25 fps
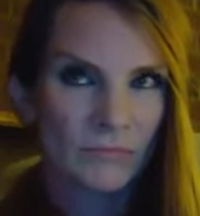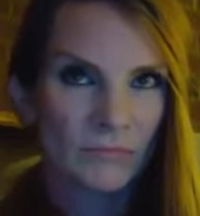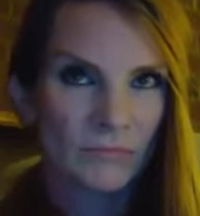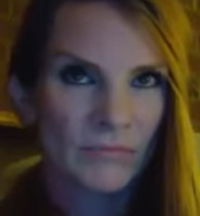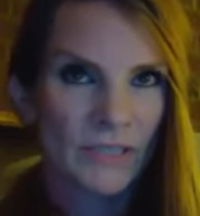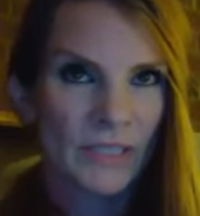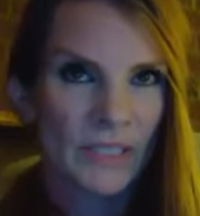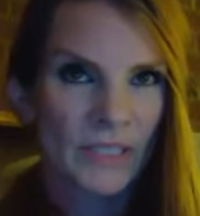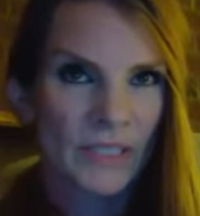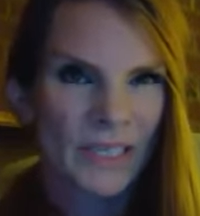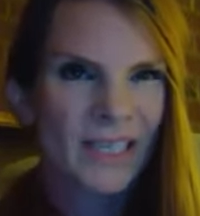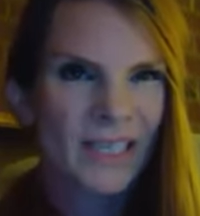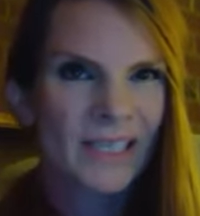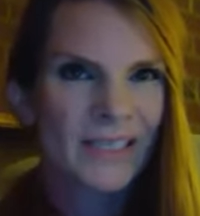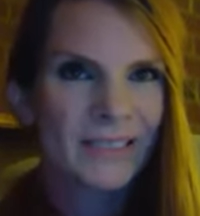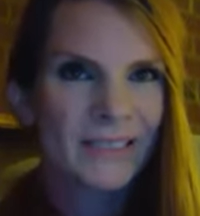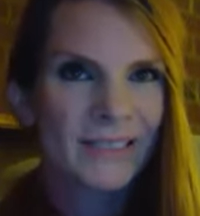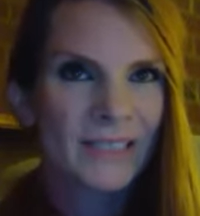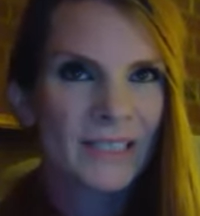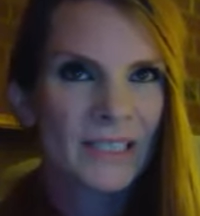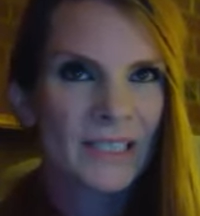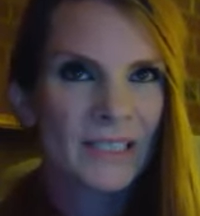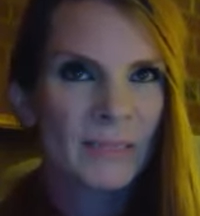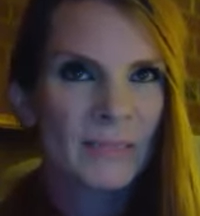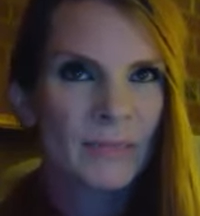The EEC
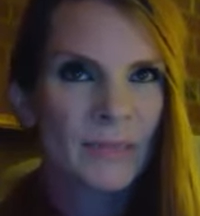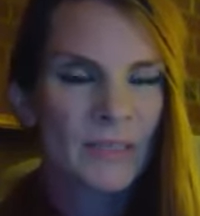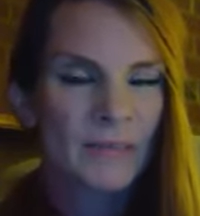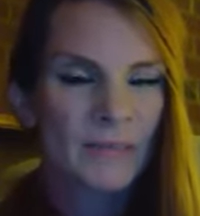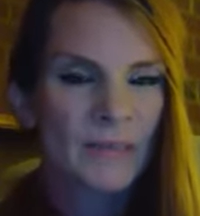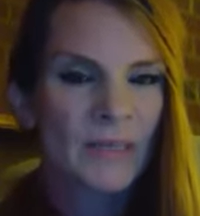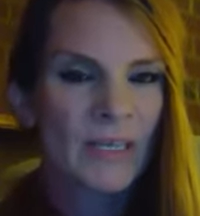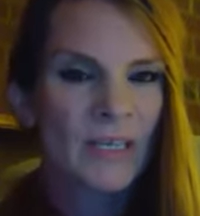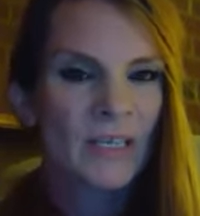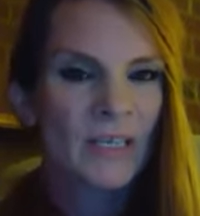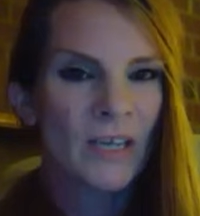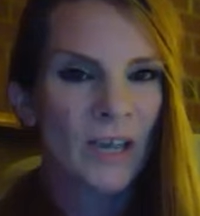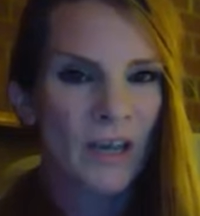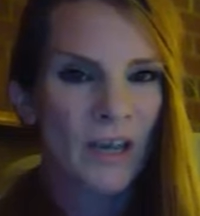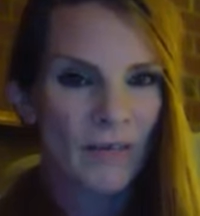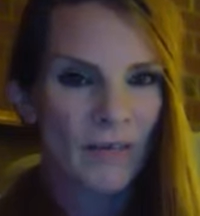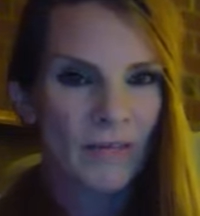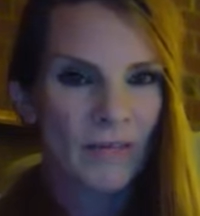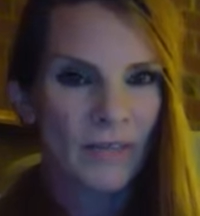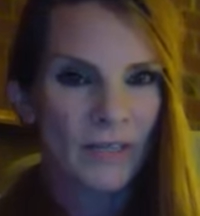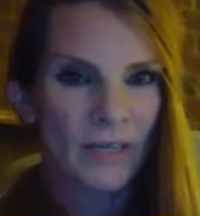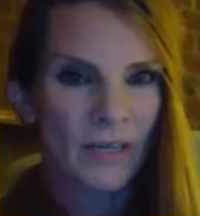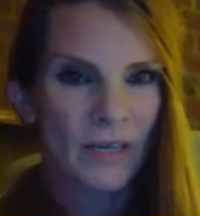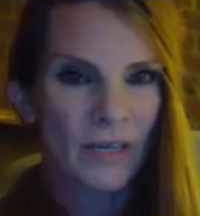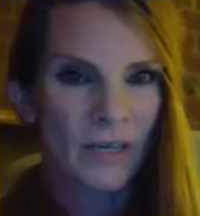is supposed to be
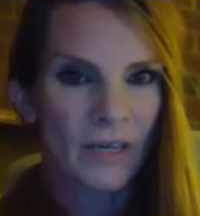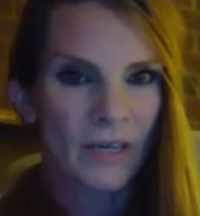governing